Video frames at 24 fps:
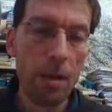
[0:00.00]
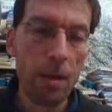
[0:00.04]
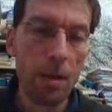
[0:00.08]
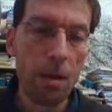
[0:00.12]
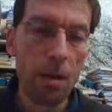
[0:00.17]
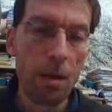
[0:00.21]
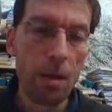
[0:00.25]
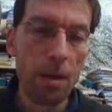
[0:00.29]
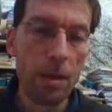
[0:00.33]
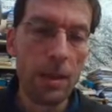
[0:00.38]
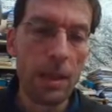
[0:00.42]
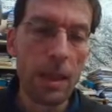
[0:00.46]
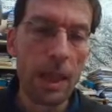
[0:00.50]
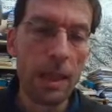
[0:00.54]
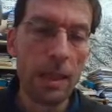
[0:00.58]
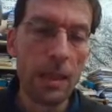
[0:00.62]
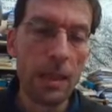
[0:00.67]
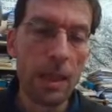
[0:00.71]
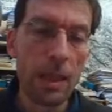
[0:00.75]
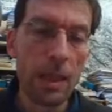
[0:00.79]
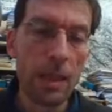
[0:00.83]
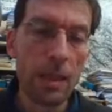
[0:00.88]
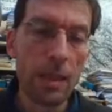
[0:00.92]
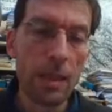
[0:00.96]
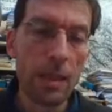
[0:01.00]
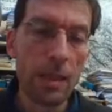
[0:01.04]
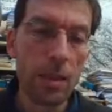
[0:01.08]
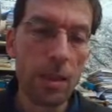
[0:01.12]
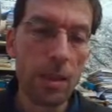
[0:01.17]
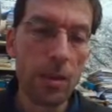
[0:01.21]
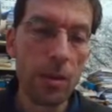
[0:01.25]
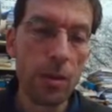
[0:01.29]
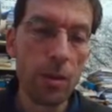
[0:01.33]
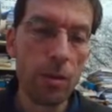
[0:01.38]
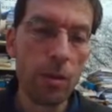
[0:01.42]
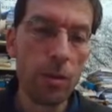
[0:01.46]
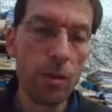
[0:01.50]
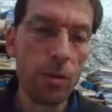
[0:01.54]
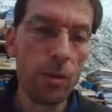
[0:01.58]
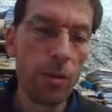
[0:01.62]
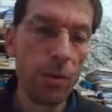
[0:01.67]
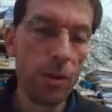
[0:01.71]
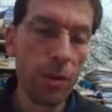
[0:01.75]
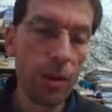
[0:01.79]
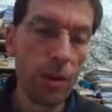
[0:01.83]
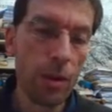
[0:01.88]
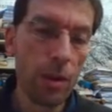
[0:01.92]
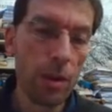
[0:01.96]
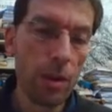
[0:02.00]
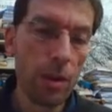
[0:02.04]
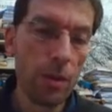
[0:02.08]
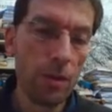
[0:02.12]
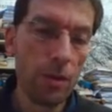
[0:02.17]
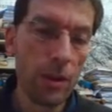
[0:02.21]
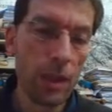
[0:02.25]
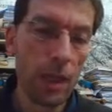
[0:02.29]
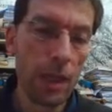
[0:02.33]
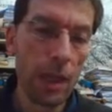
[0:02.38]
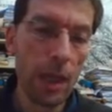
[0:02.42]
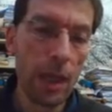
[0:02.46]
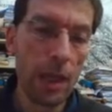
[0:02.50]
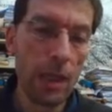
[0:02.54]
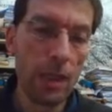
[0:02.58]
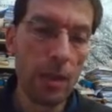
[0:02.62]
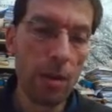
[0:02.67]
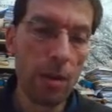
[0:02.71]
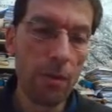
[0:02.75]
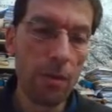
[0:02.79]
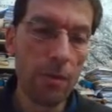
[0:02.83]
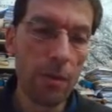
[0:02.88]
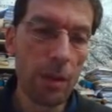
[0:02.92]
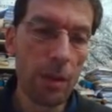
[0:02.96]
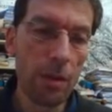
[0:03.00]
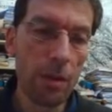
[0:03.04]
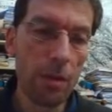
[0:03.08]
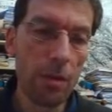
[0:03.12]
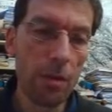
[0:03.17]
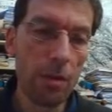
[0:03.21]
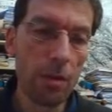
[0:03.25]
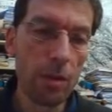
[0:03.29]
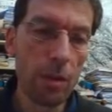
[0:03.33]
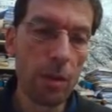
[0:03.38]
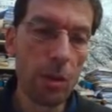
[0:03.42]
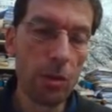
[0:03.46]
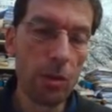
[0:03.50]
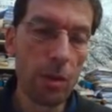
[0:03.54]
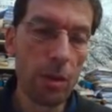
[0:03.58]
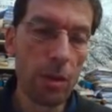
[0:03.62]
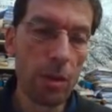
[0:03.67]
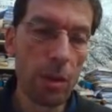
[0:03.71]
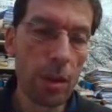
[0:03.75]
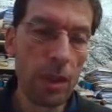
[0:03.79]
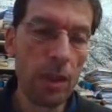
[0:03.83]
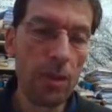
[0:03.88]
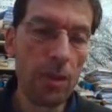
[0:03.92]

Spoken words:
That is 2/3 of the total